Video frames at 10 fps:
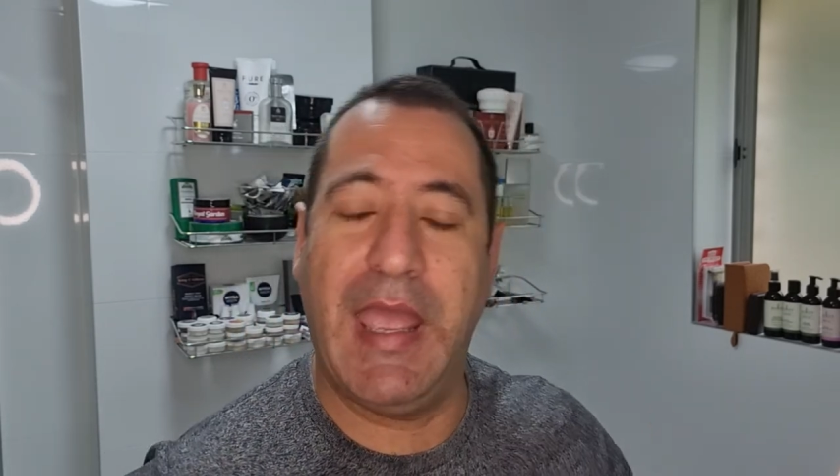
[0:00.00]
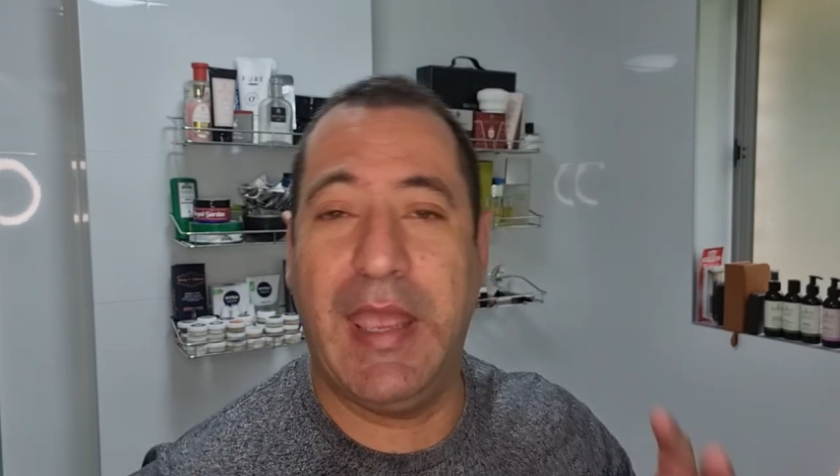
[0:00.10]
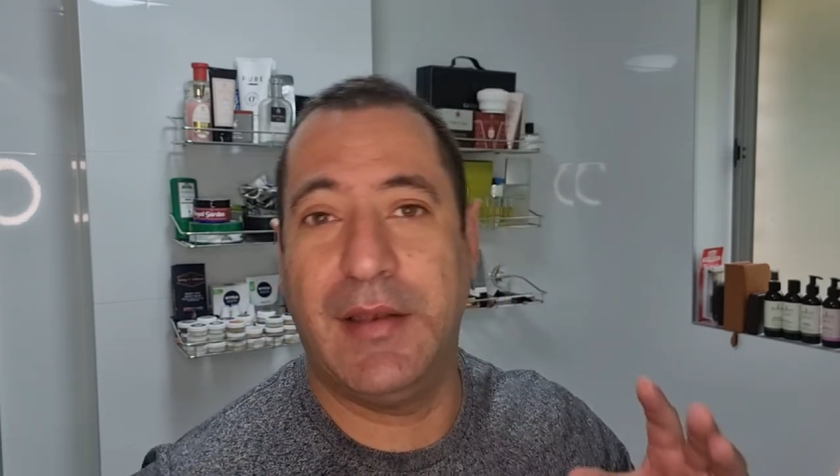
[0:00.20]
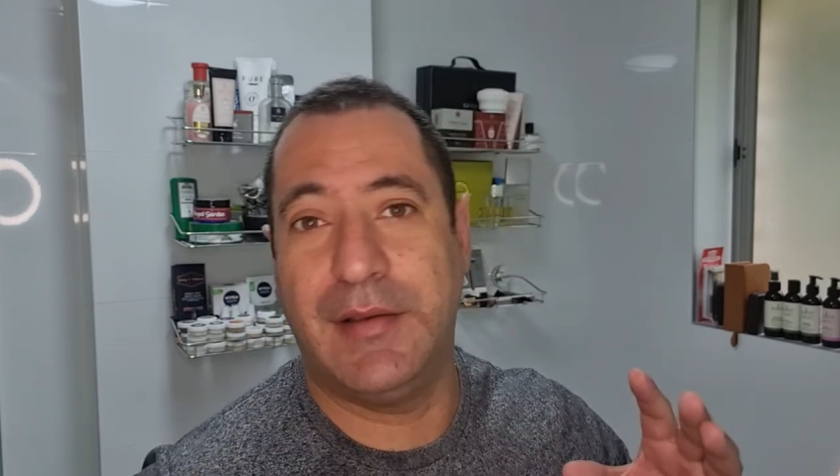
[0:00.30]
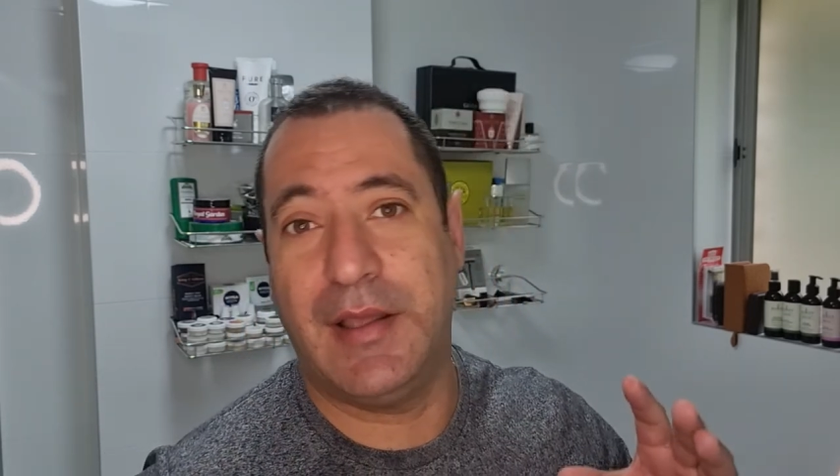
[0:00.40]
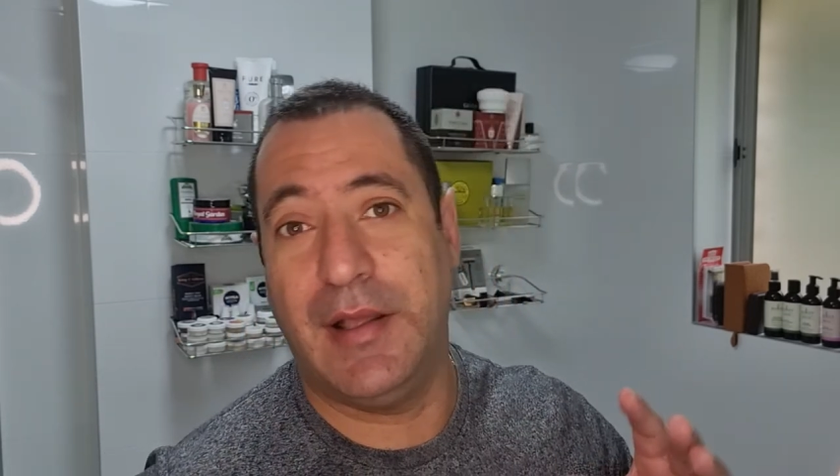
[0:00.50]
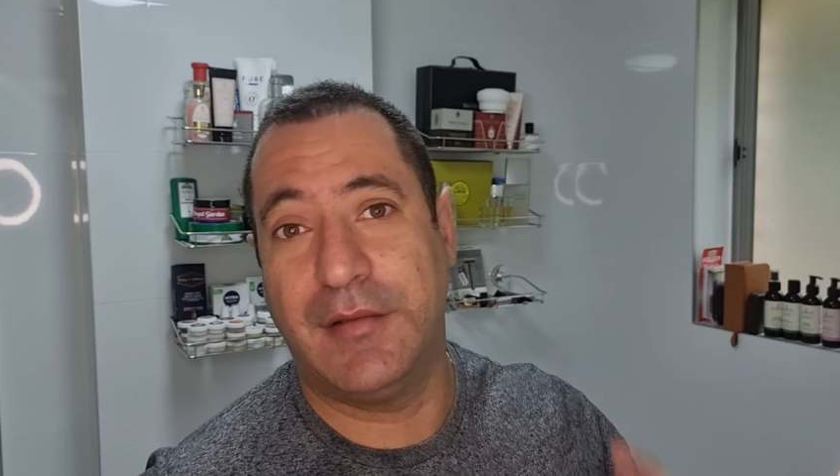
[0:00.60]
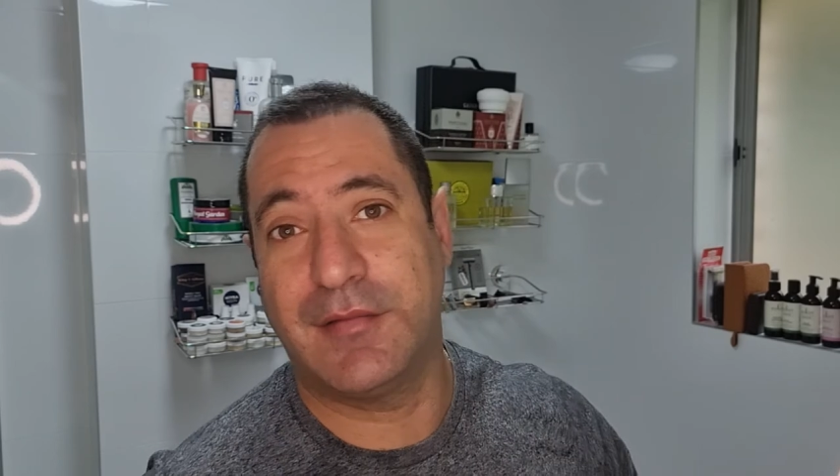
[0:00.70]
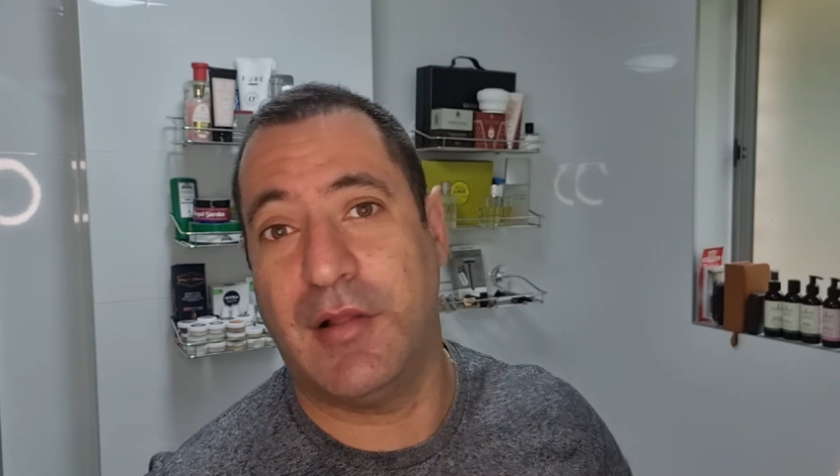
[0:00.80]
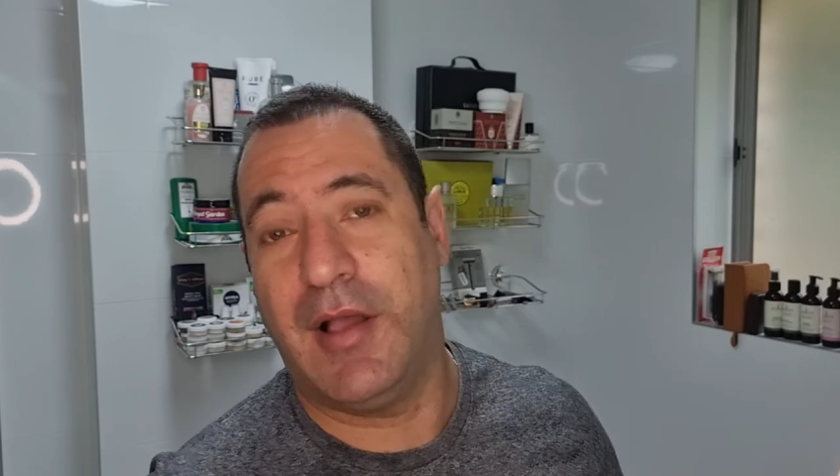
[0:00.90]
and uh,
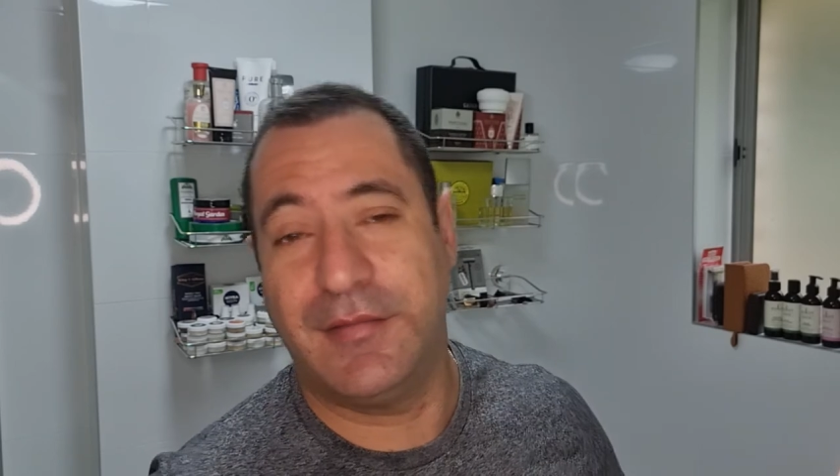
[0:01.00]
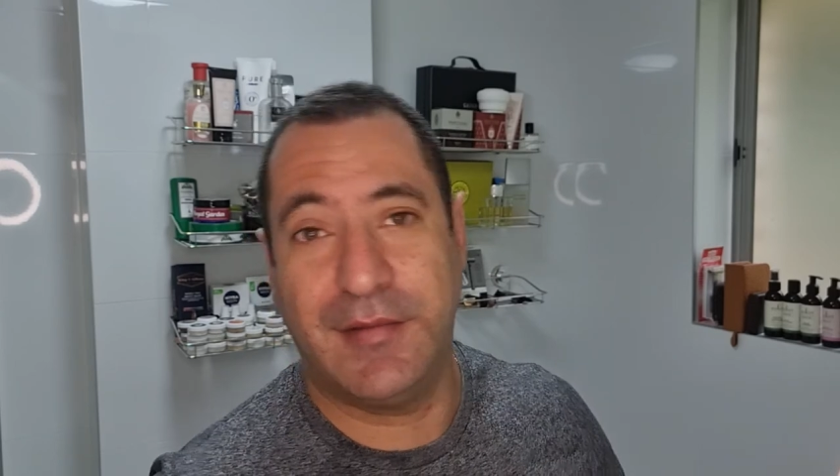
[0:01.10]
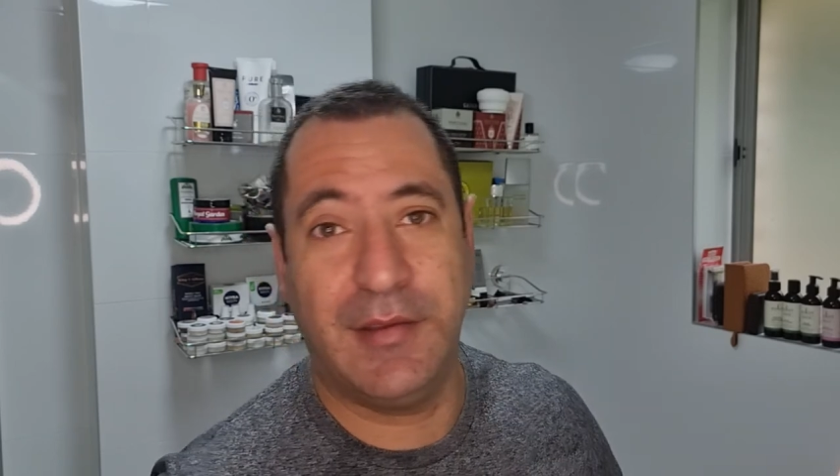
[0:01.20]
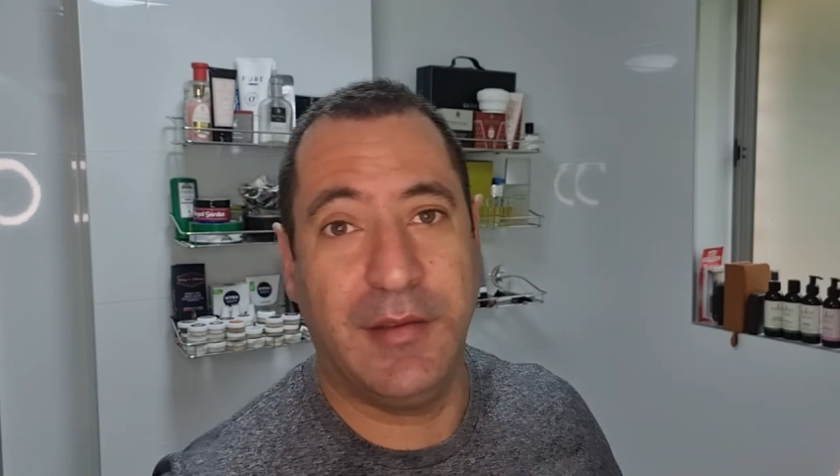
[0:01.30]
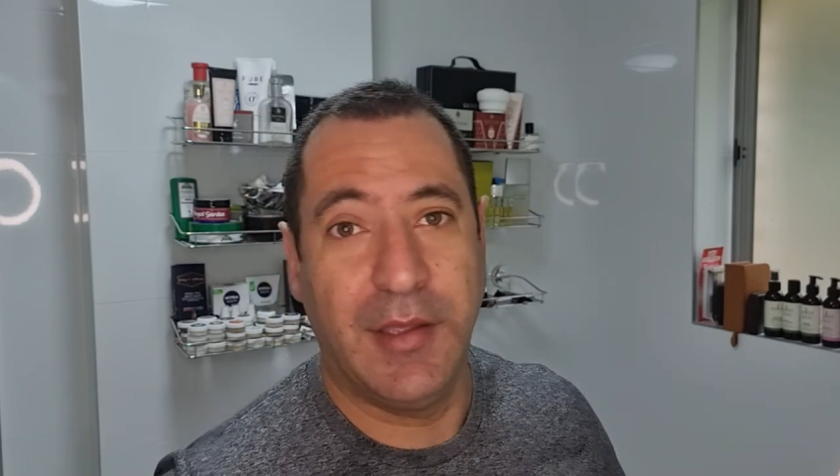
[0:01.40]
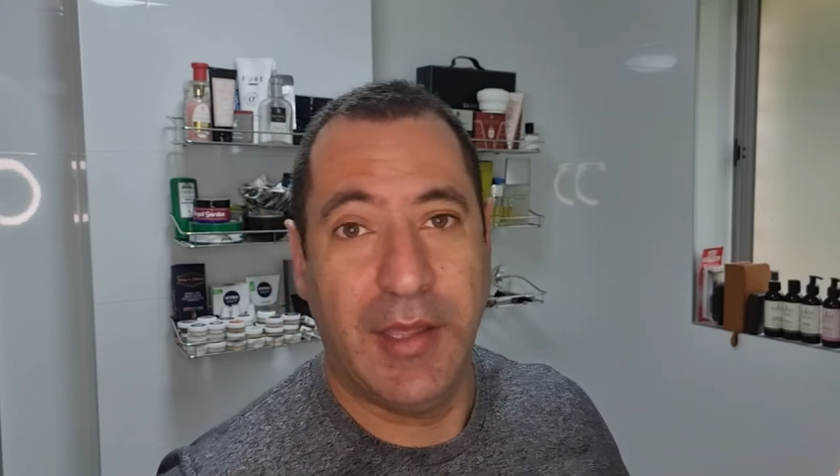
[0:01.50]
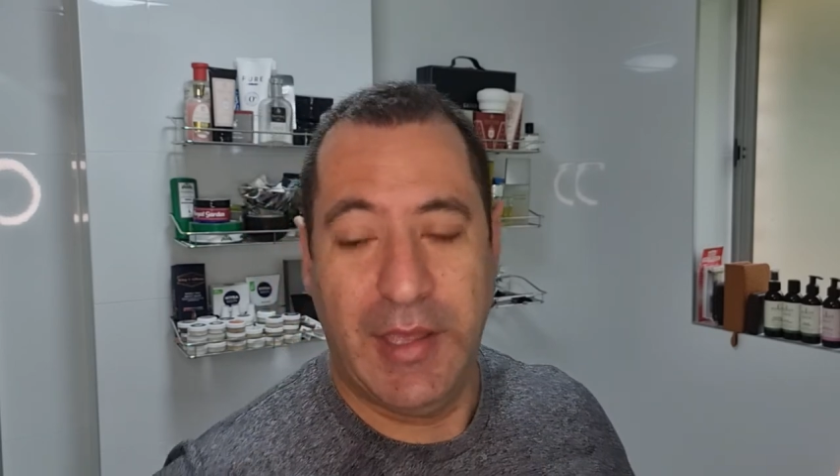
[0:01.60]
slicing.